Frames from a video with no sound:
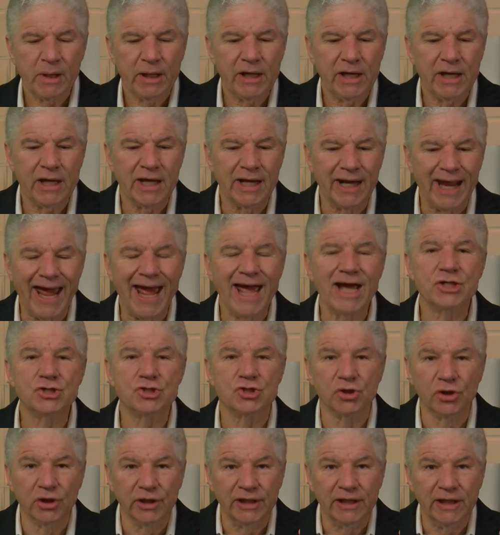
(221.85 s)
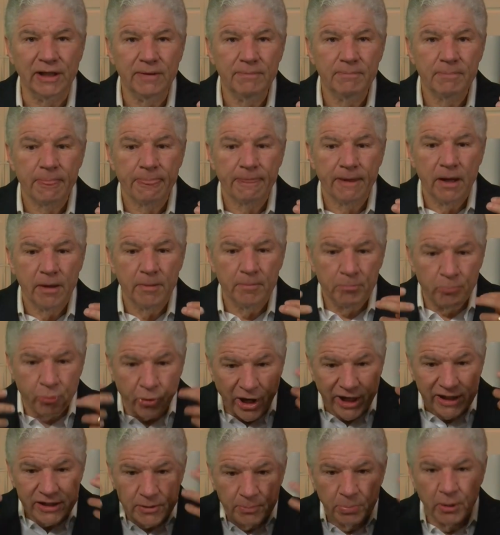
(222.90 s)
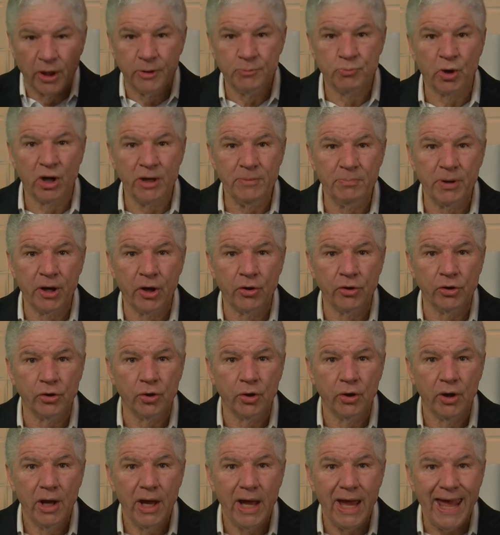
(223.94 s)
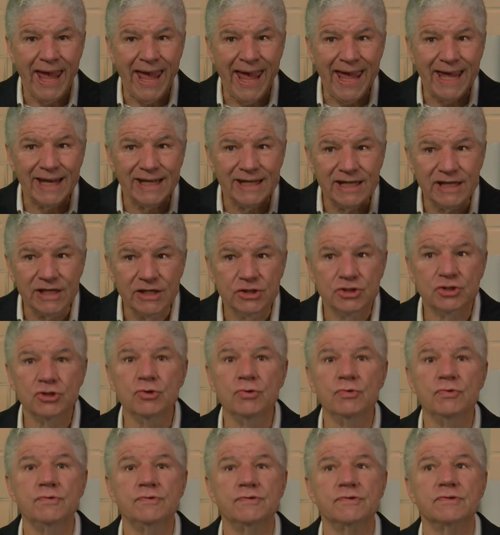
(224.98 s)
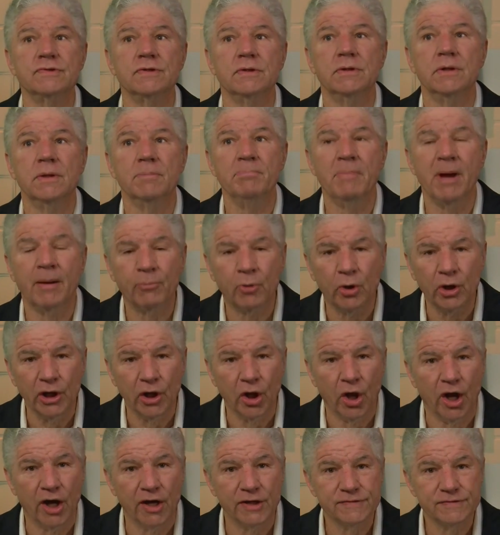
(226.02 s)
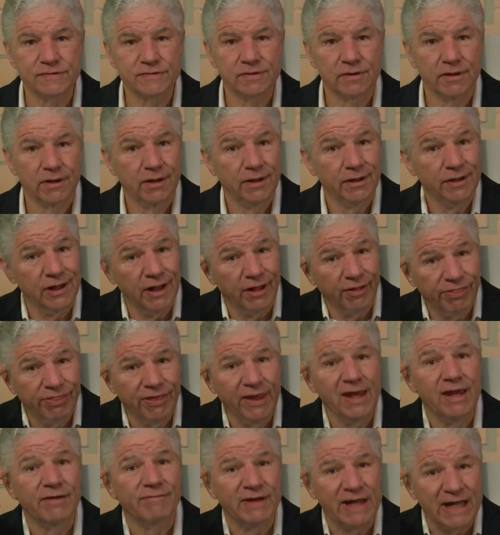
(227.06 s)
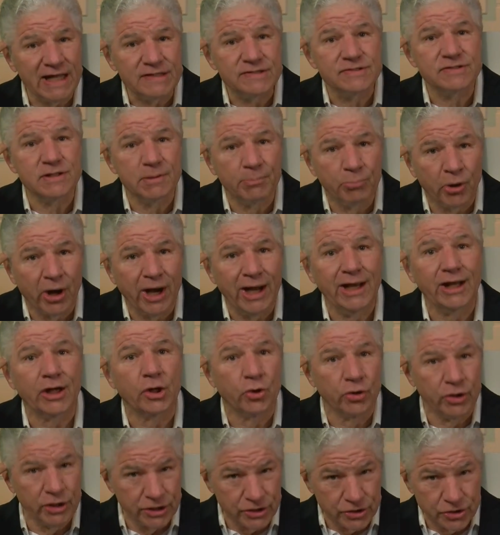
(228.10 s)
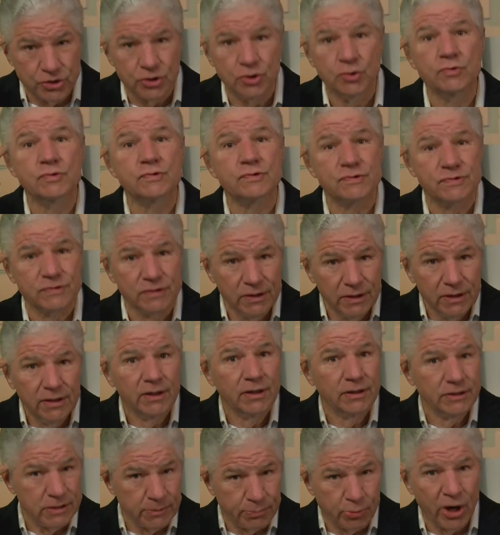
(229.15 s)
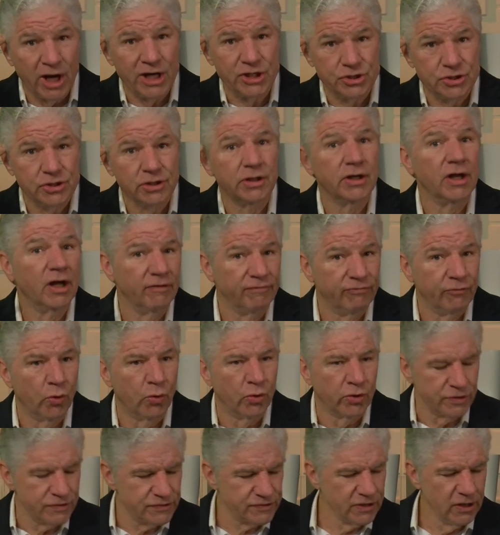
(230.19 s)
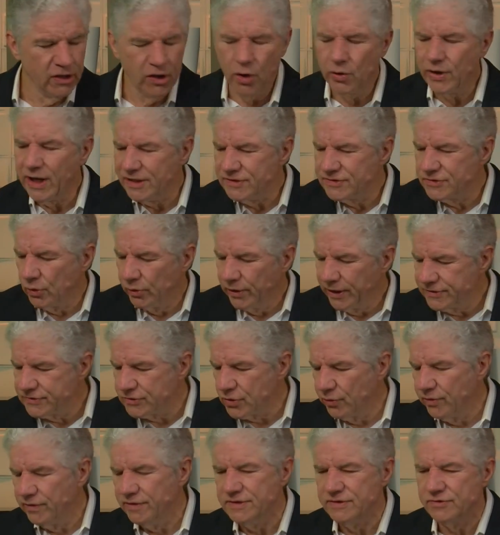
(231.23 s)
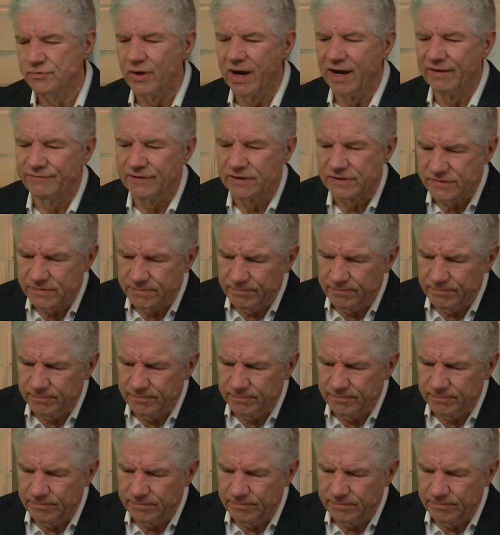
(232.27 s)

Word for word: can actually break the blood brain barrier and induce memory loss. Do you think if it gets in the brain, it could induce depression? Of course. Okay, so let's go to these graphics.